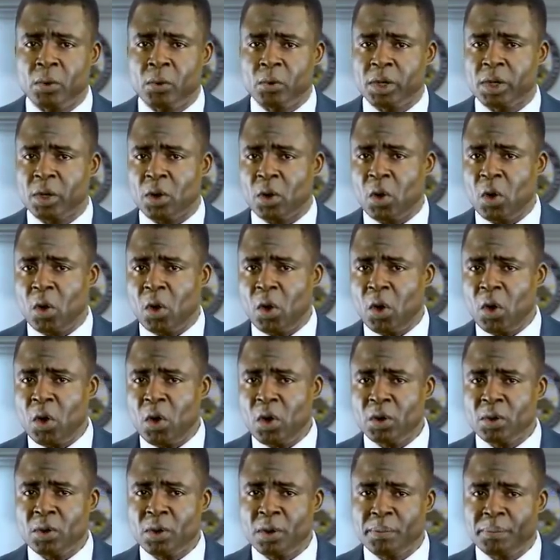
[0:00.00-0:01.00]
with
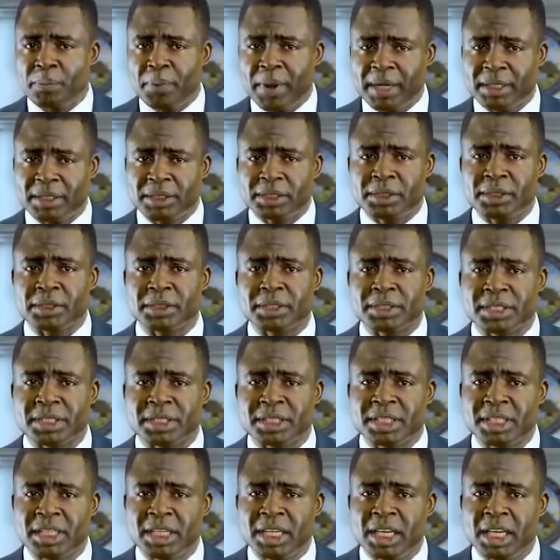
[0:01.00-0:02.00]
all
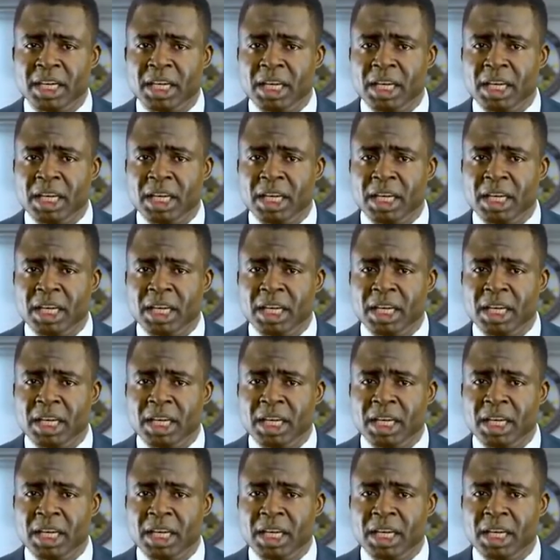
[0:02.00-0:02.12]
compatriots,